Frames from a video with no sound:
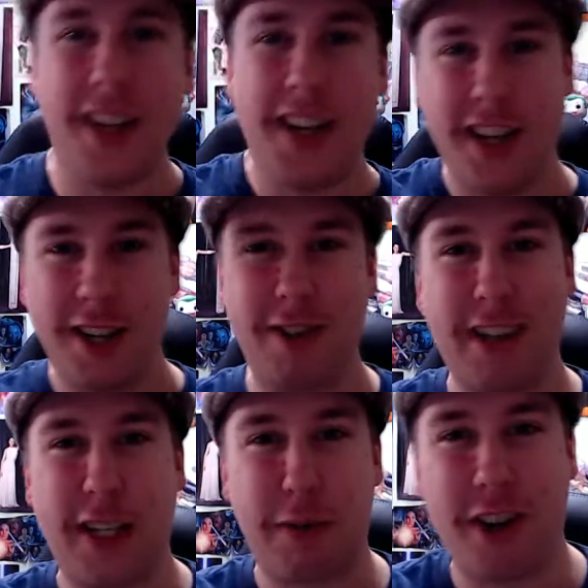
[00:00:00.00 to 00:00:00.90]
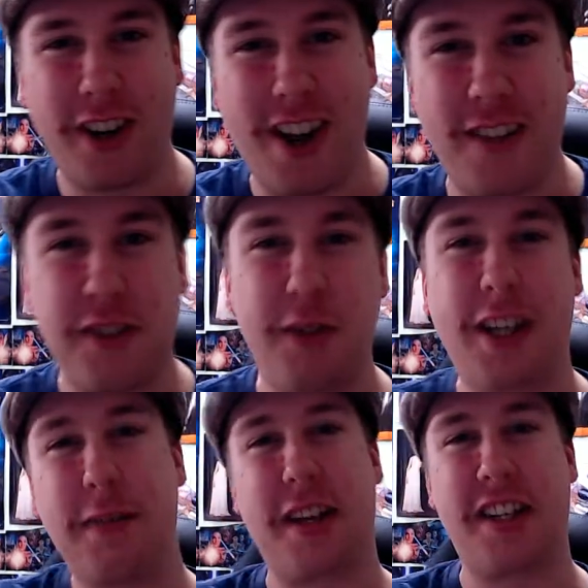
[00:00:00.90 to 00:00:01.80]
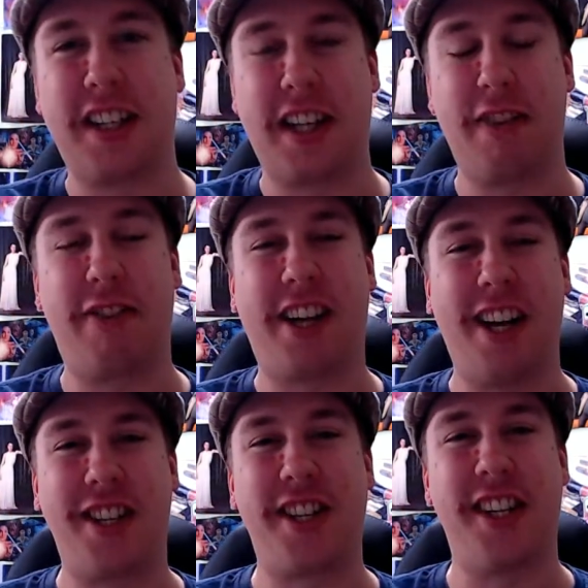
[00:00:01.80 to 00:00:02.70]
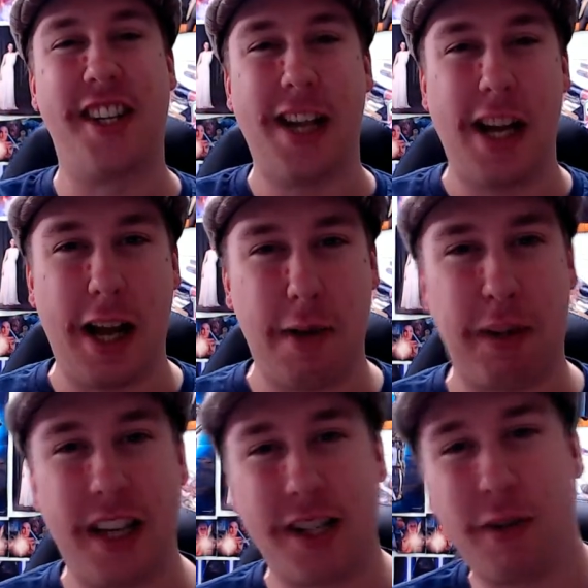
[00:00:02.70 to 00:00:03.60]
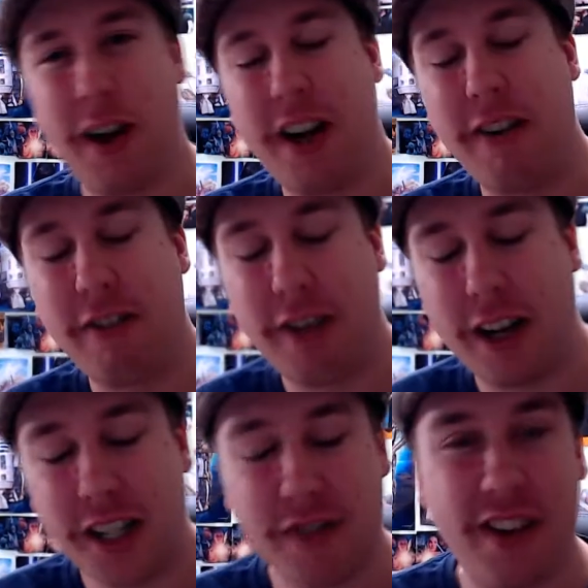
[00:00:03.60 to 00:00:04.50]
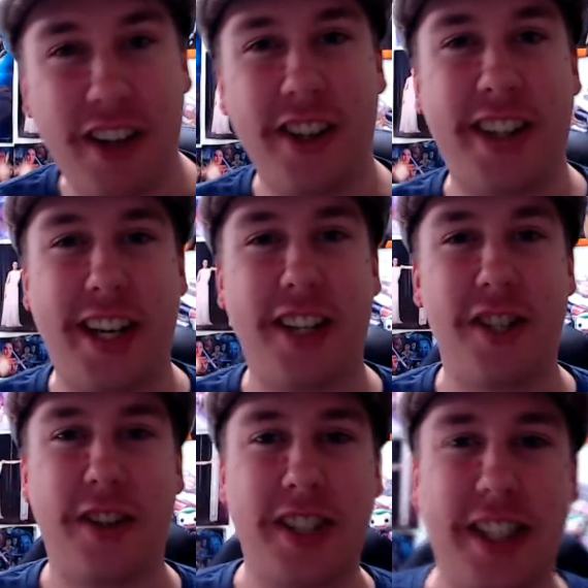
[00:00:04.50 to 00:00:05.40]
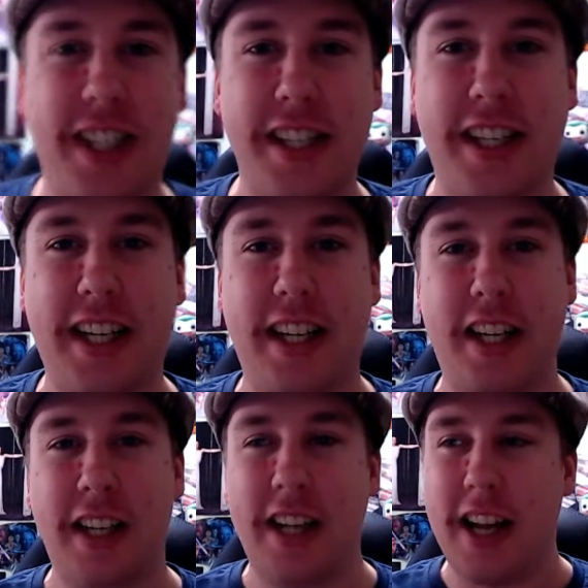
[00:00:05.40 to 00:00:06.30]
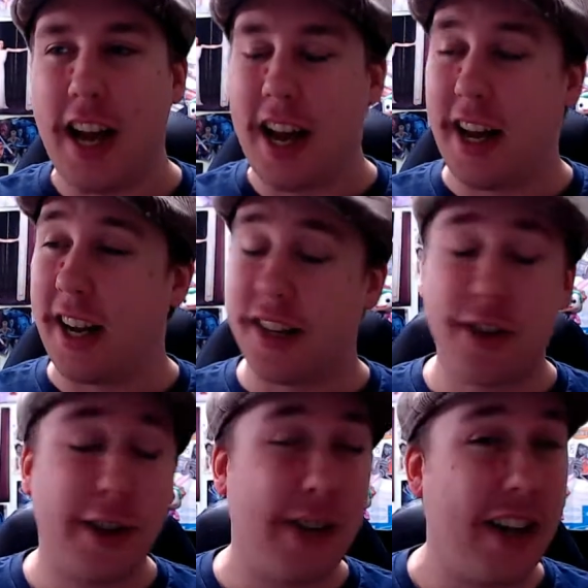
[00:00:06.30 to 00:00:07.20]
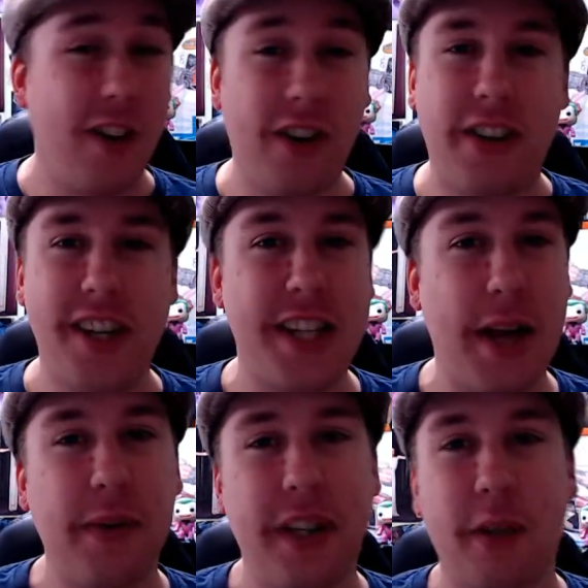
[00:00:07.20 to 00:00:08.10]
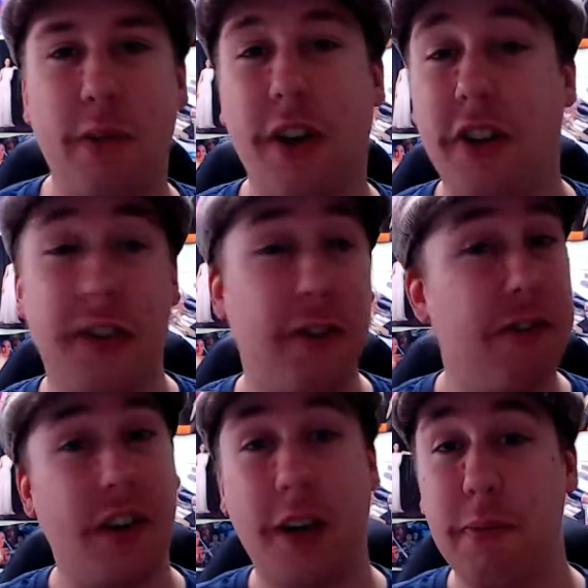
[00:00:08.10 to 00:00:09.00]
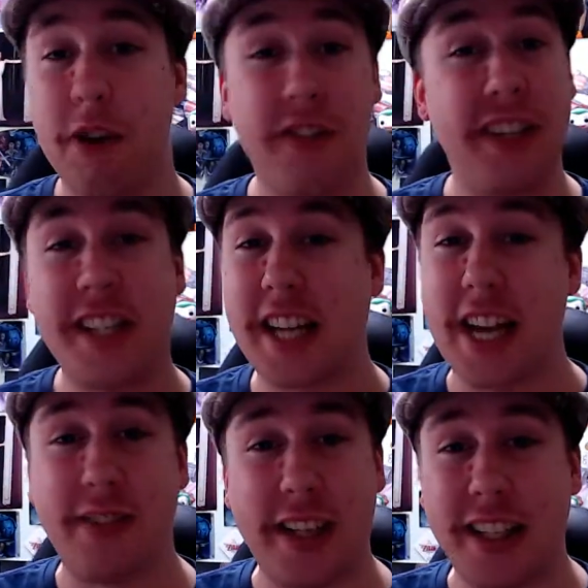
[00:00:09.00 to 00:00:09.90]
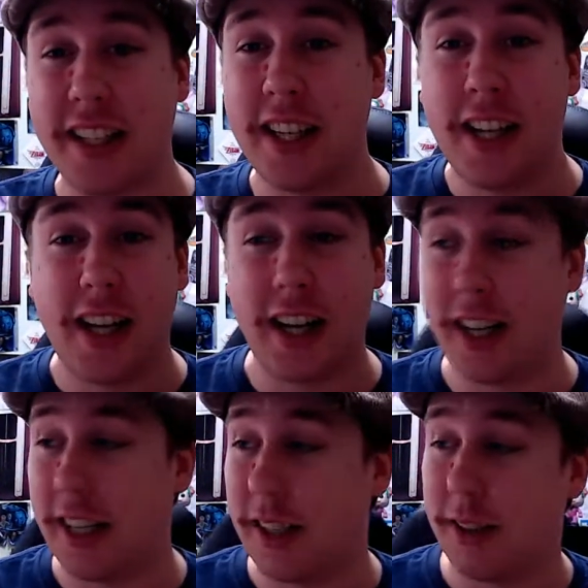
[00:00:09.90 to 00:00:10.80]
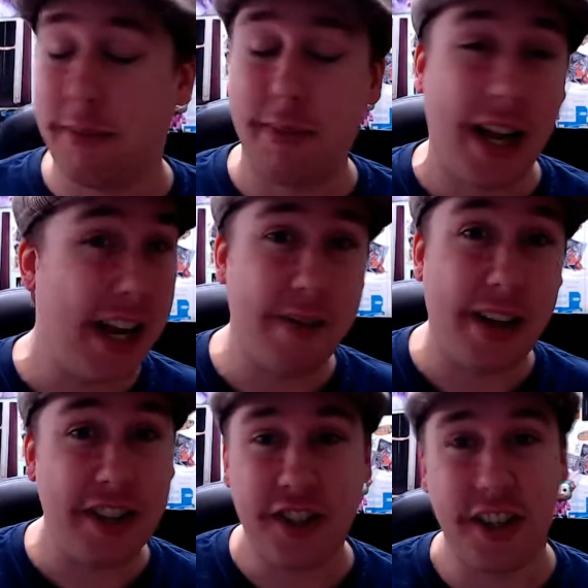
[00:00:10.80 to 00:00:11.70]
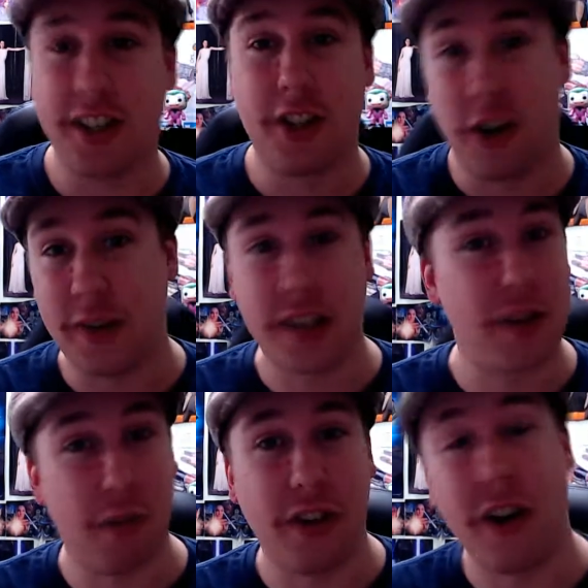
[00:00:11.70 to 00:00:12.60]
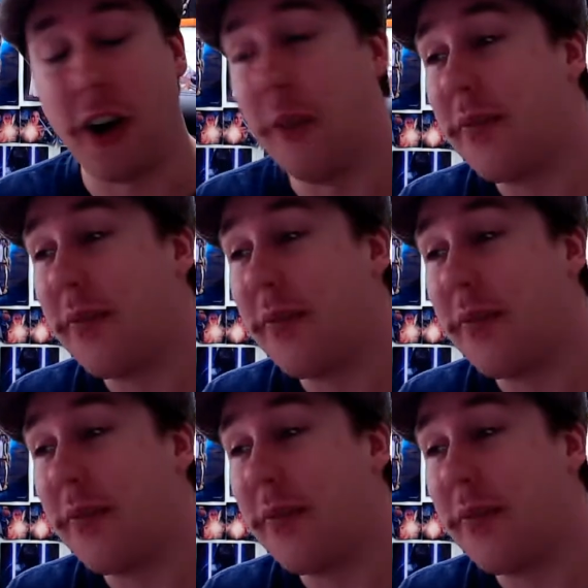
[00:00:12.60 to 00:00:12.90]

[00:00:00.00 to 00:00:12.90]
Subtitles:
Greetings, programs, and welcome back to the Gamification, a place where us fellow geekers like to get together and talk about all the things happening in the world of movies, gaming, animation, comics, and whatnot.